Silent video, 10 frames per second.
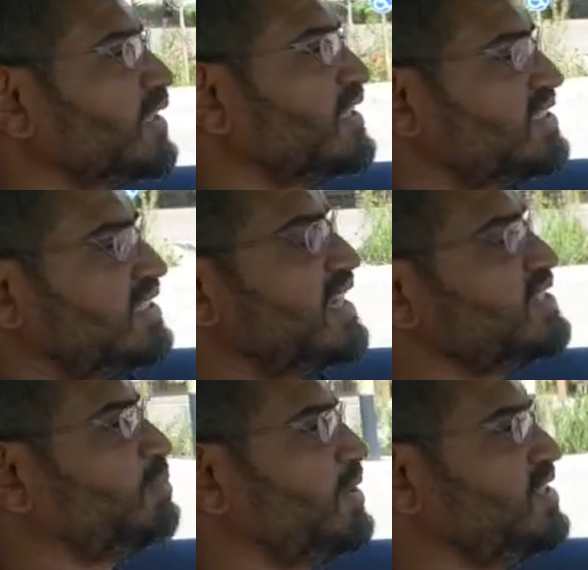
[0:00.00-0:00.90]
It's a
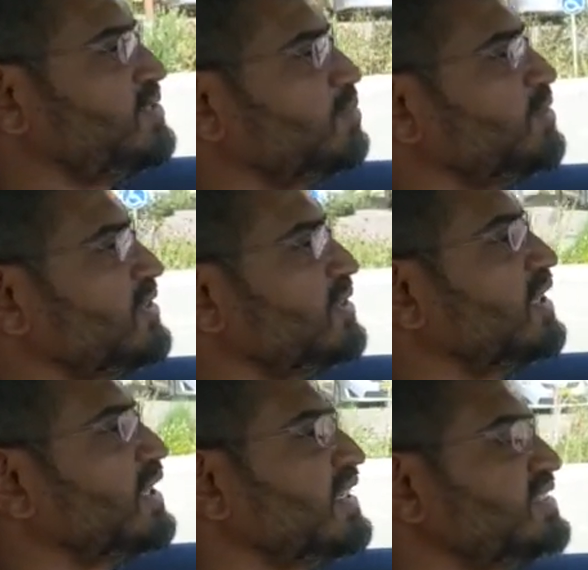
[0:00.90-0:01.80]
nice place to be.
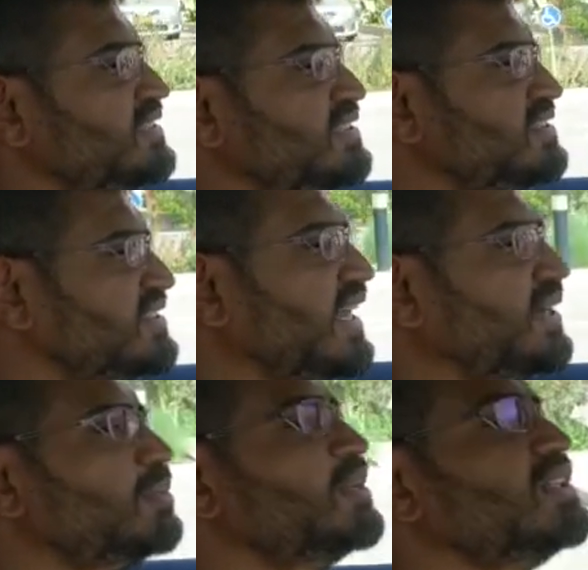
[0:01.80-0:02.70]
Is it
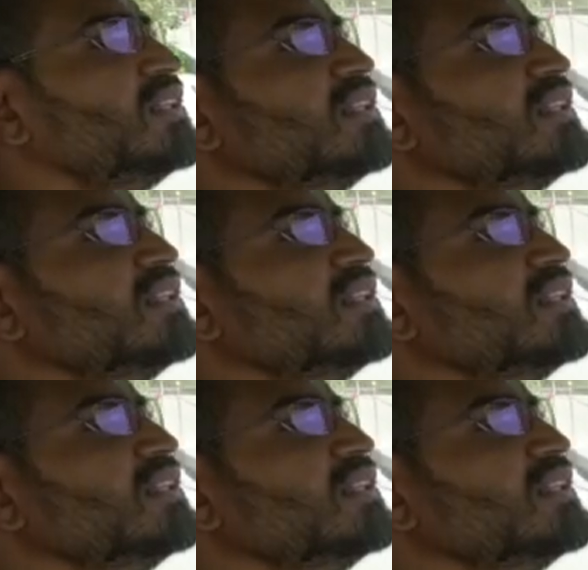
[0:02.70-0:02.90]
desirable?